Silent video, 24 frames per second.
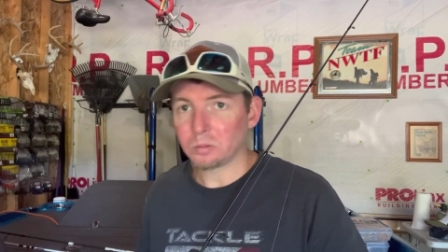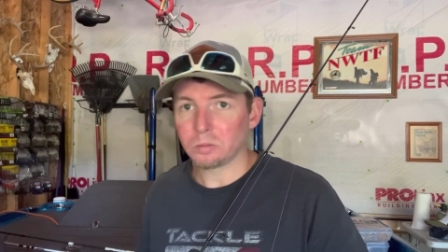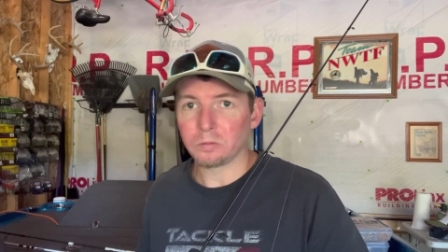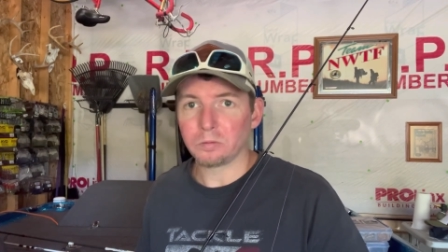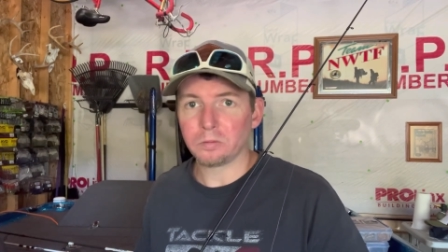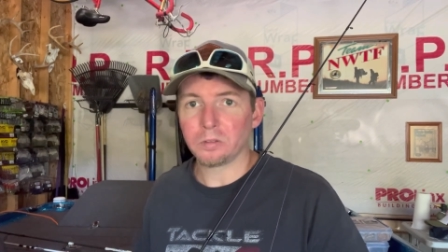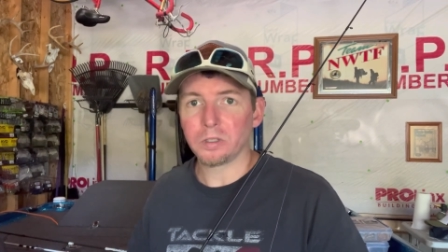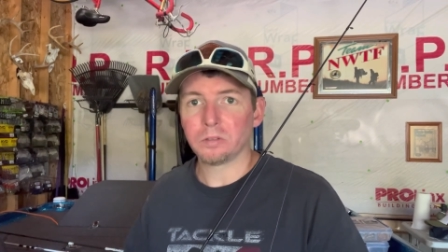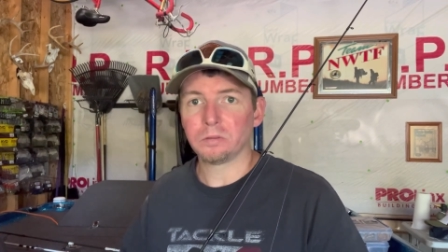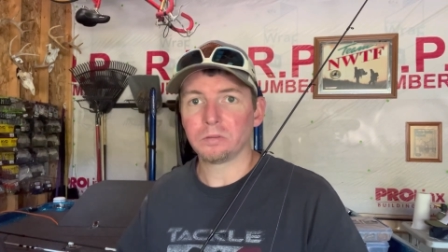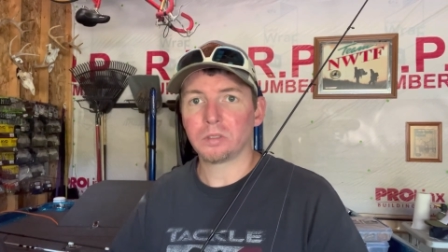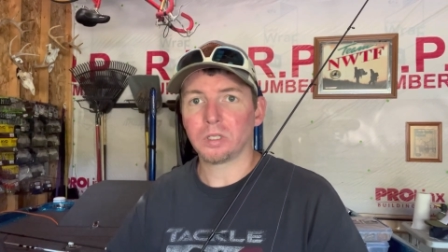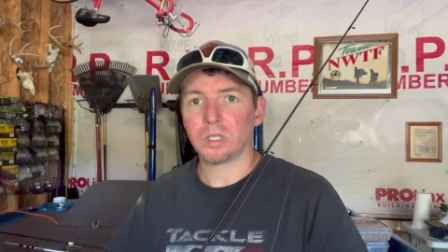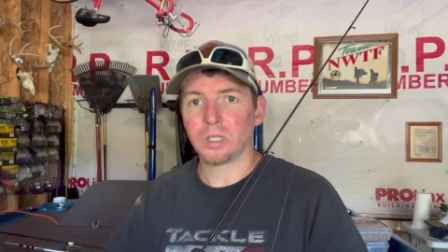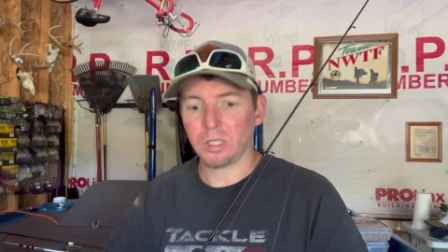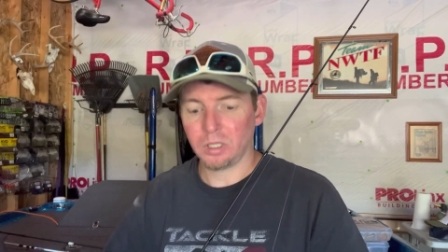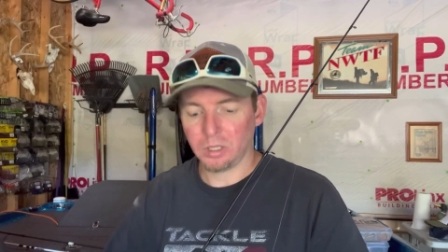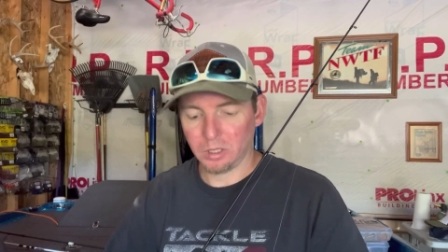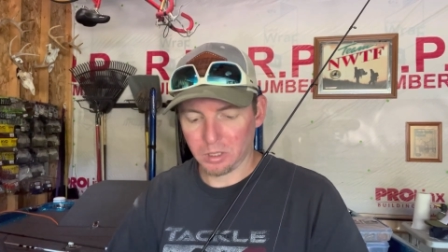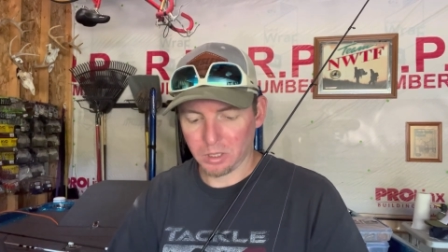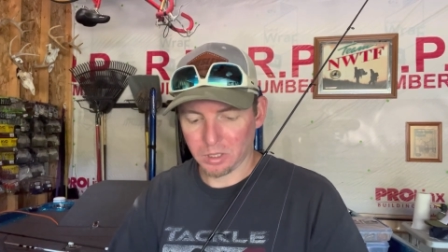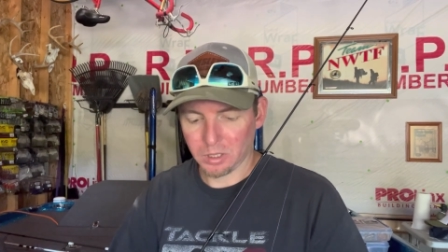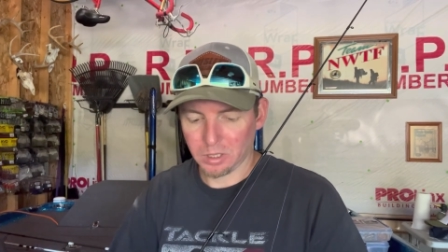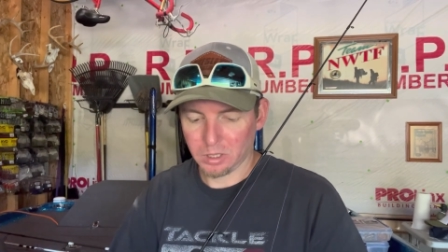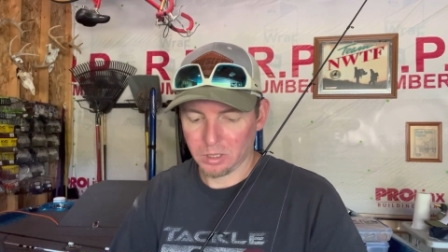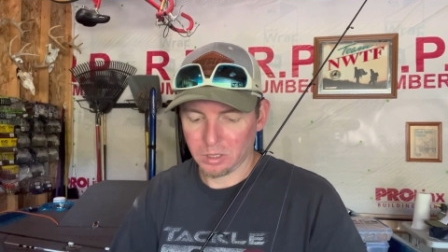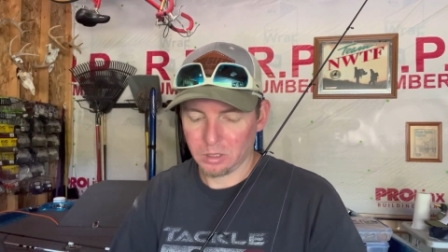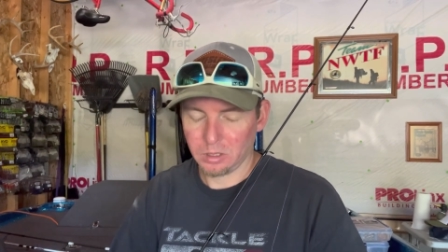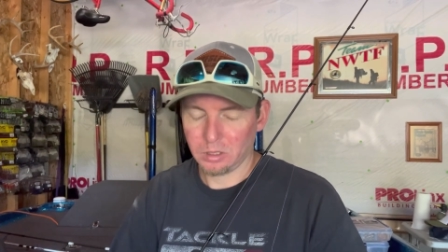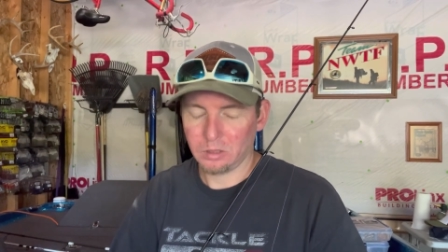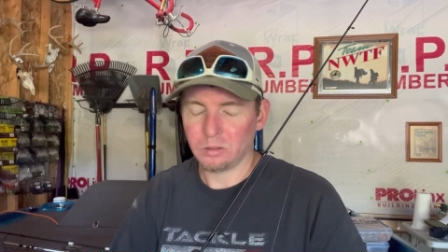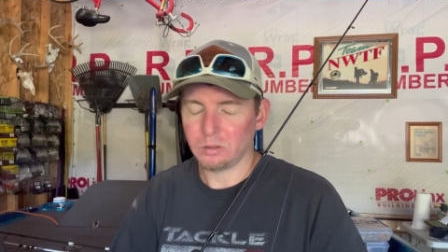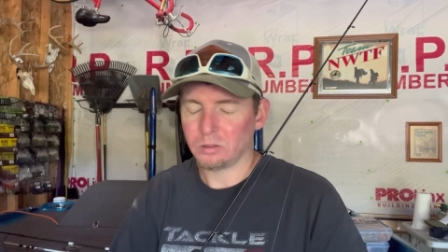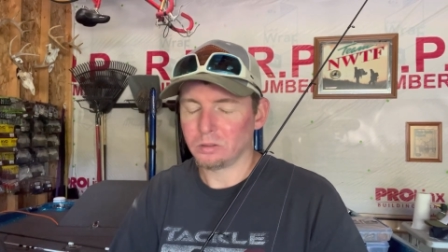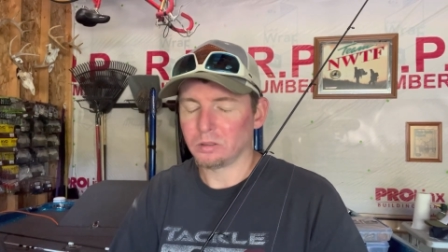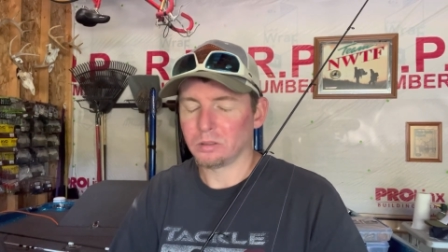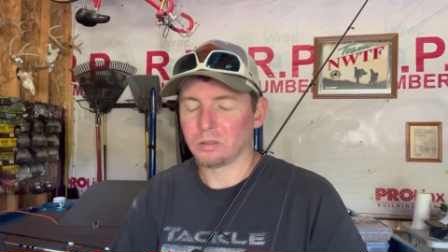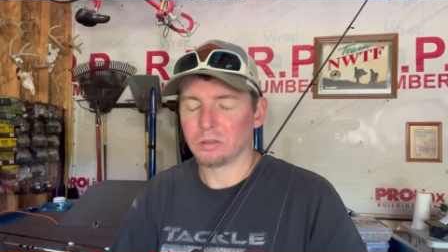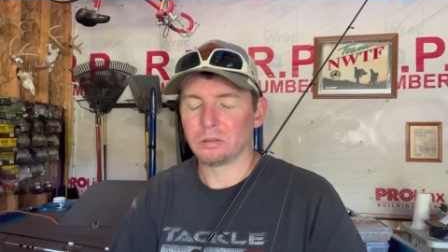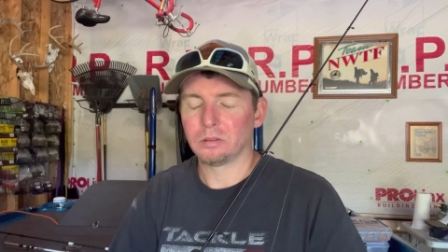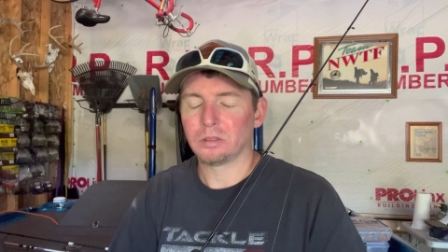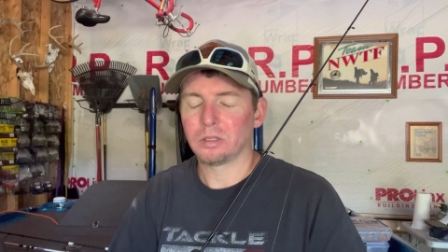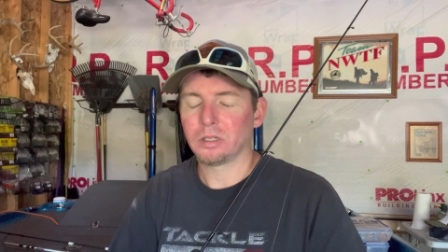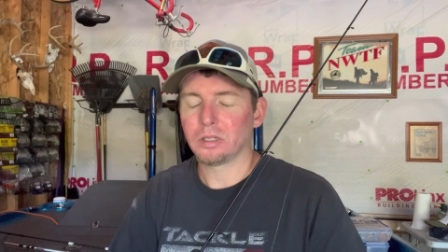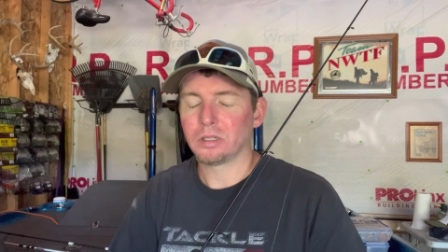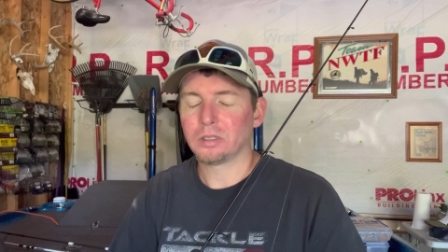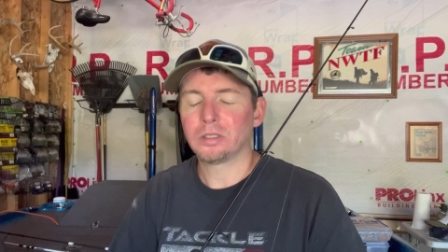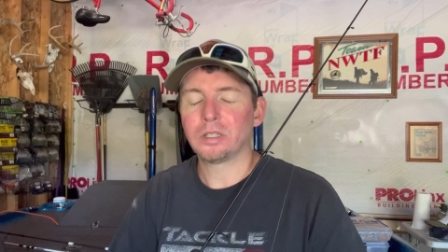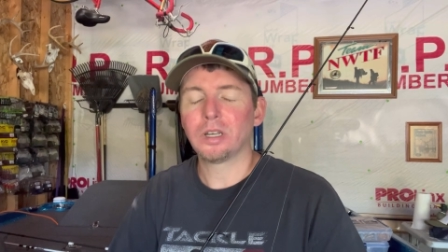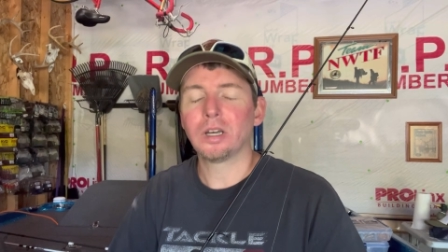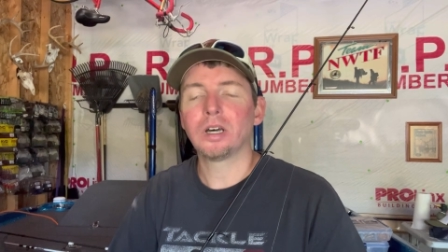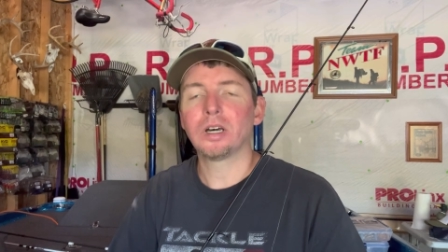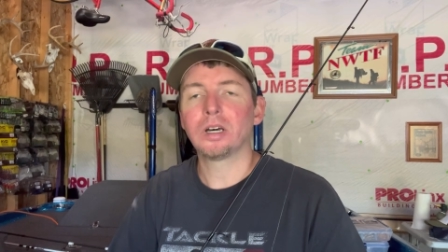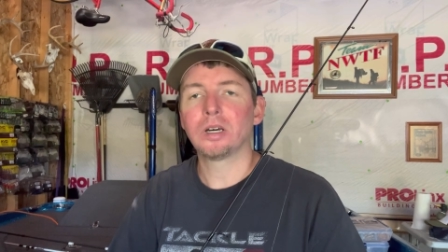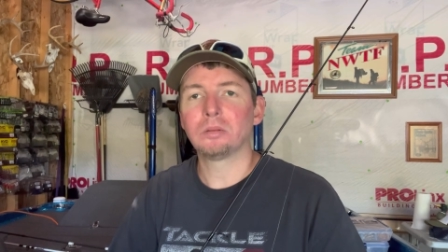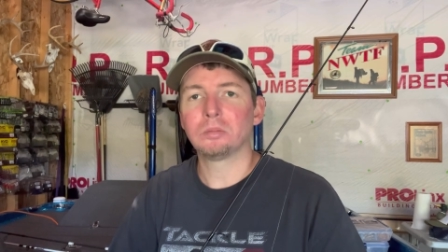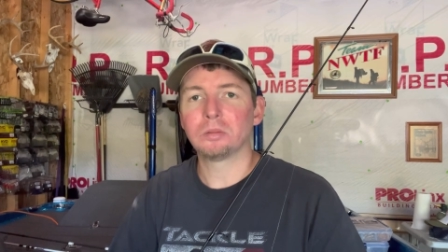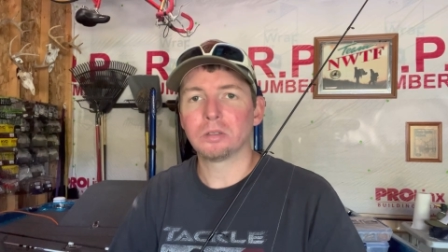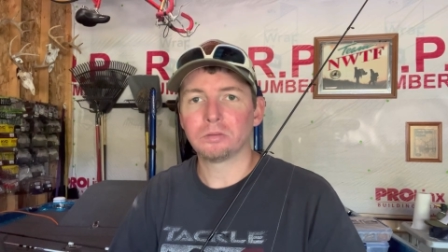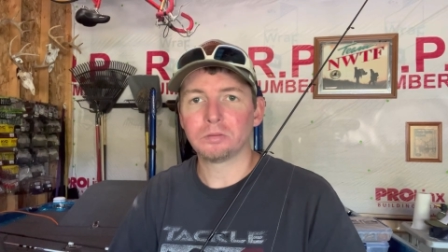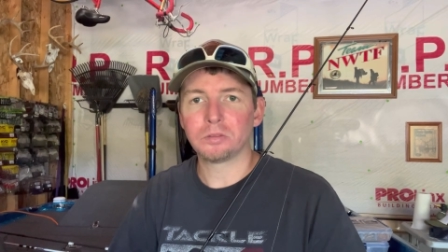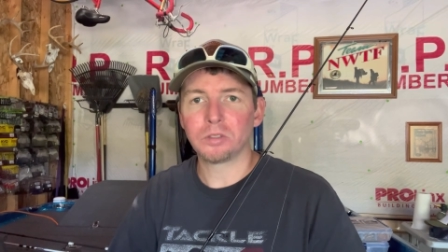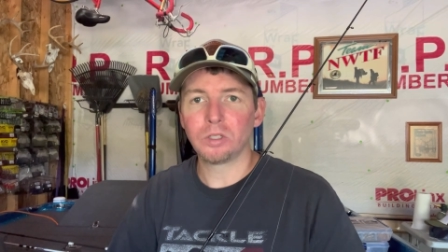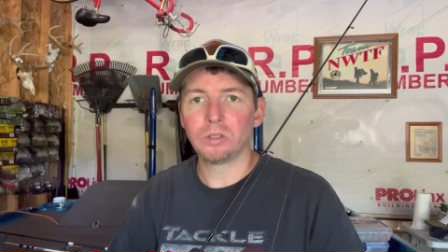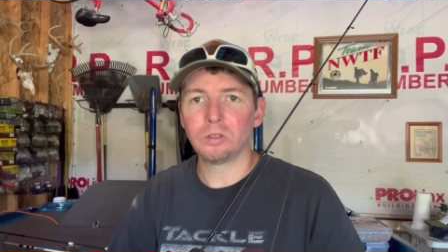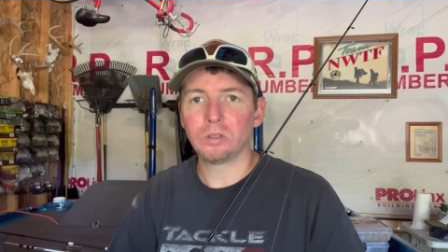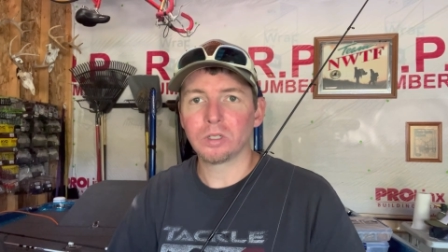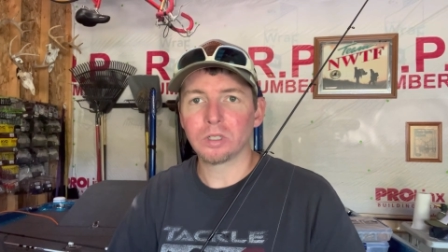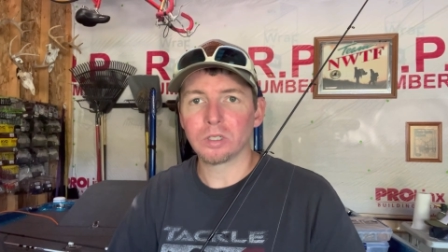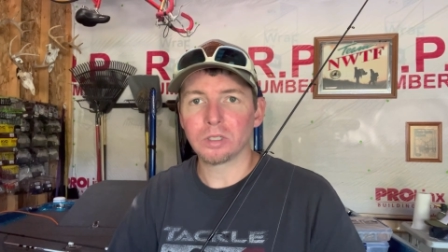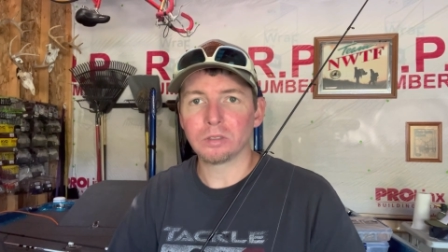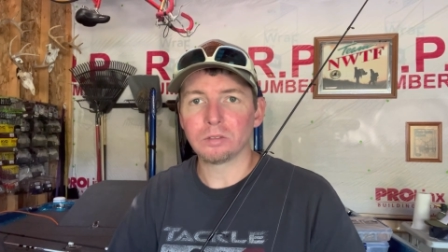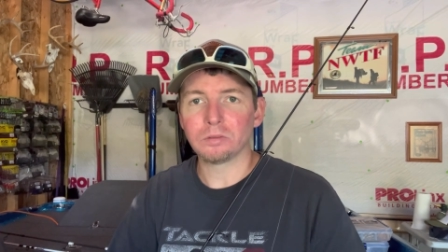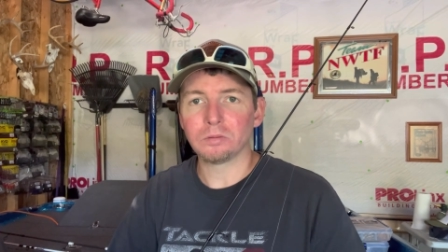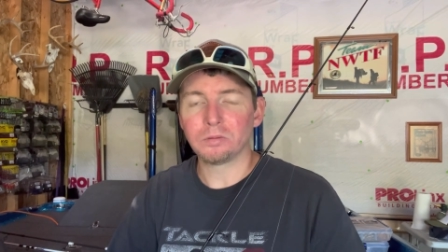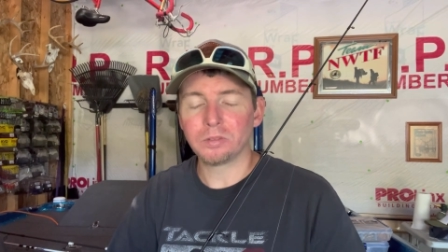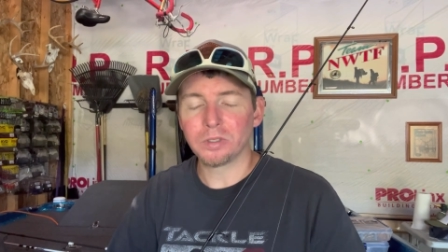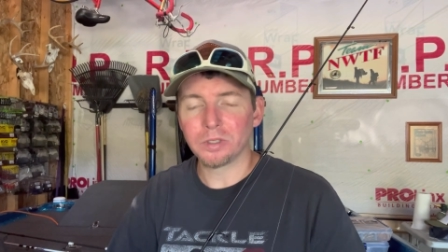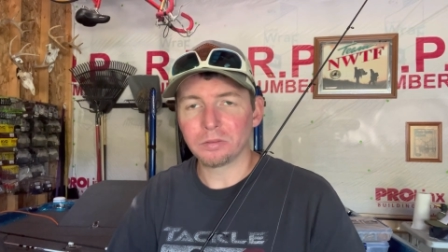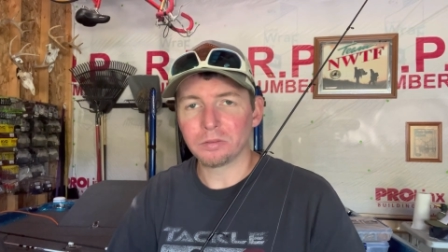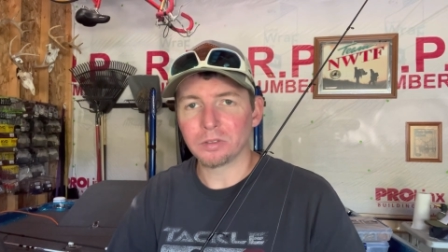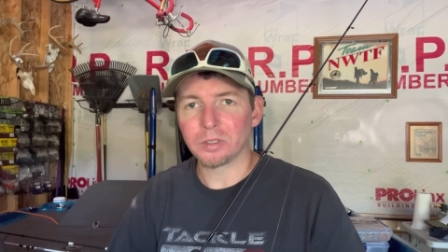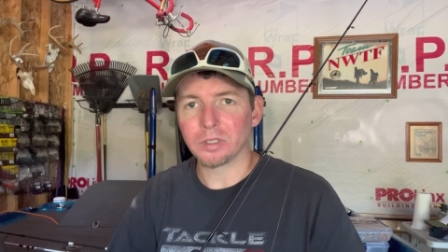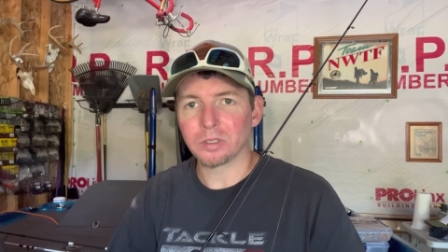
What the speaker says: of 15, or a tub of 250,